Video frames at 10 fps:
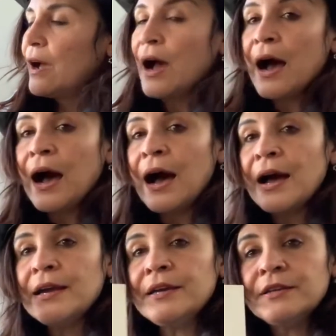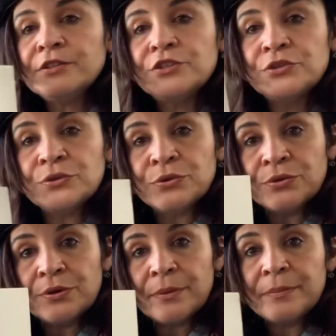I,
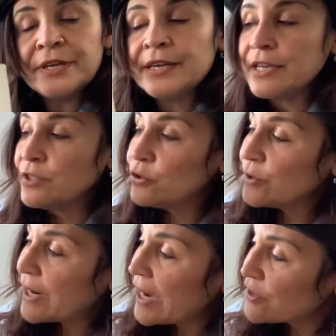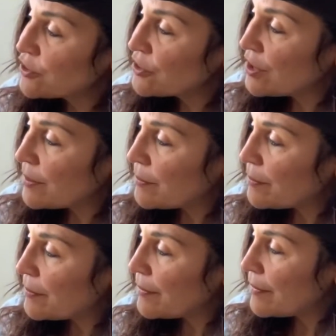too, began to catch them.
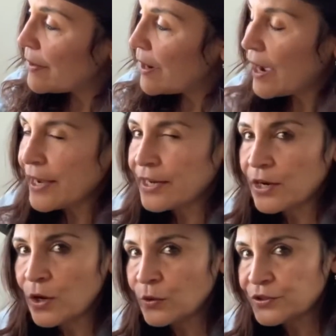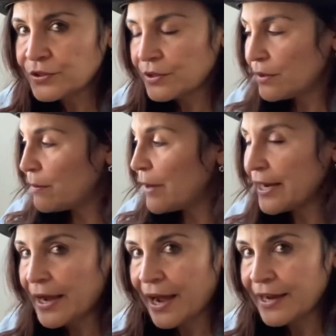I closed my
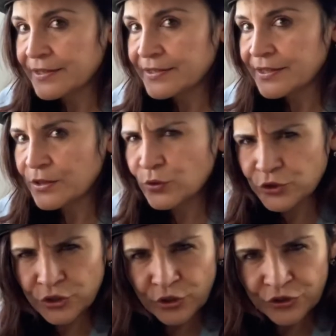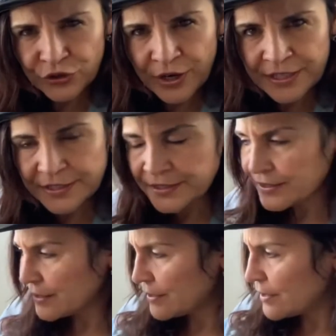eyes. Could you close your eyes?
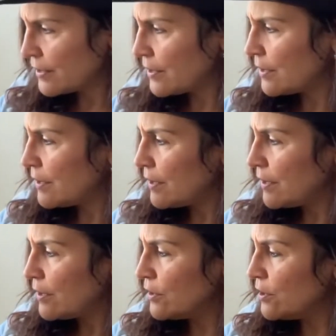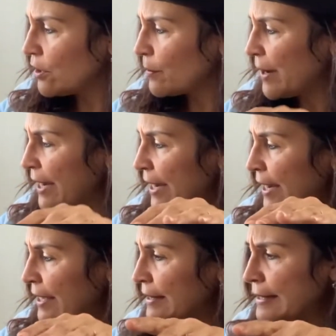Dug my
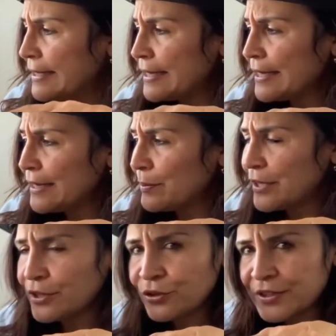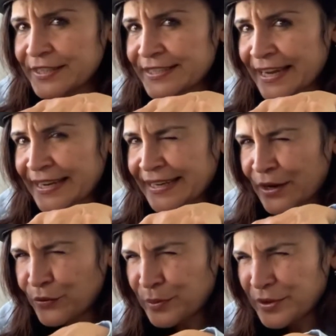hand deep into the sand.
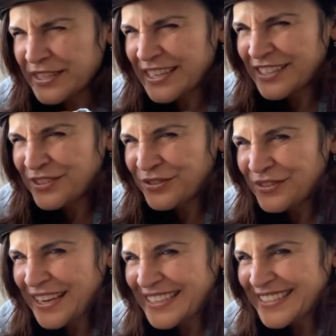Can we pretend to do that?